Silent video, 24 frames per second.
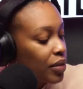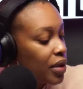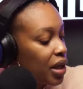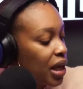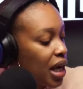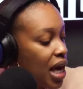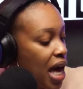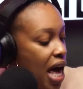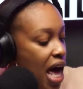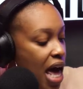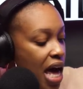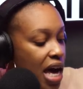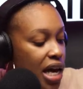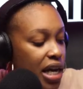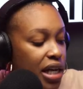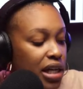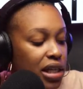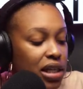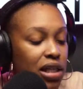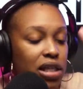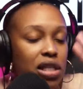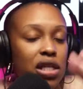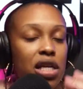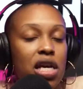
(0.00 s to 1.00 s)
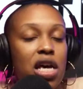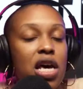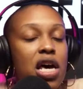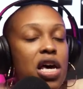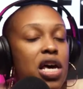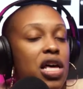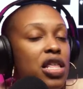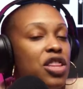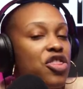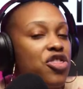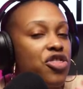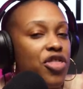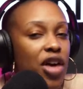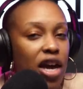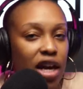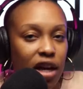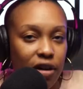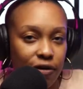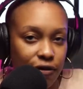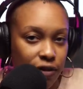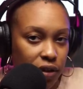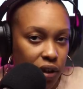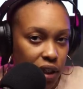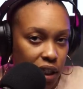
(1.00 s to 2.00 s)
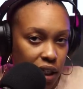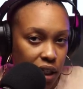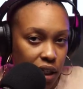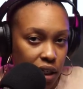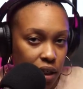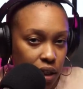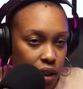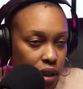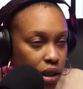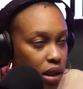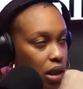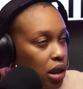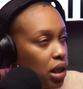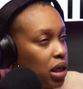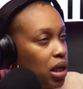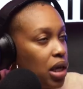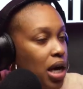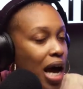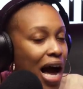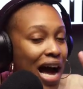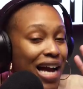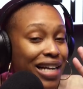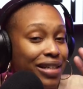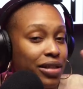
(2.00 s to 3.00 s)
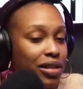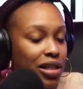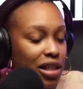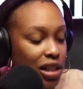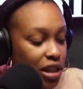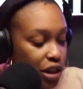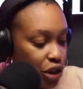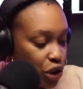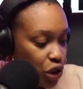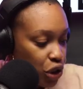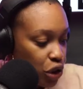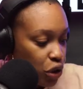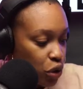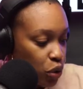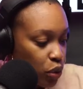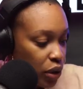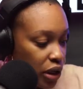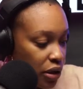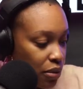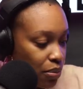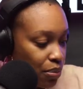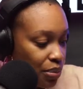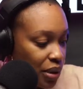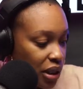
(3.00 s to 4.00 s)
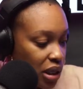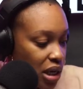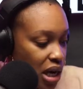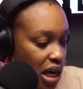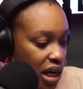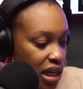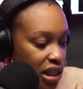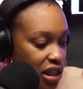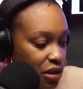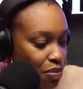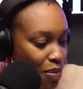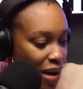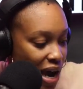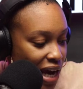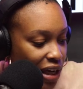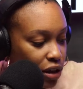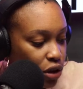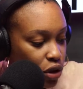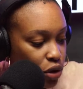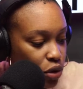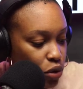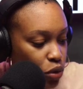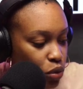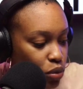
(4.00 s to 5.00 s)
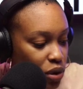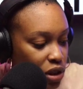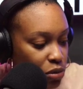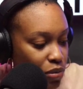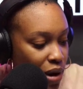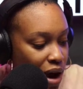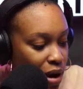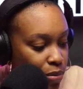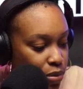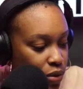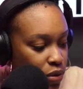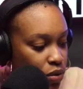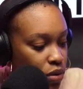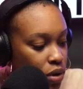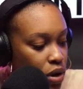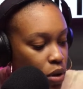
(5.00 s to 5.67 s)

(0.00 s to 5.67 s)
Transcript: And thankfully, I didn't do it because Matthew, what's poppin'?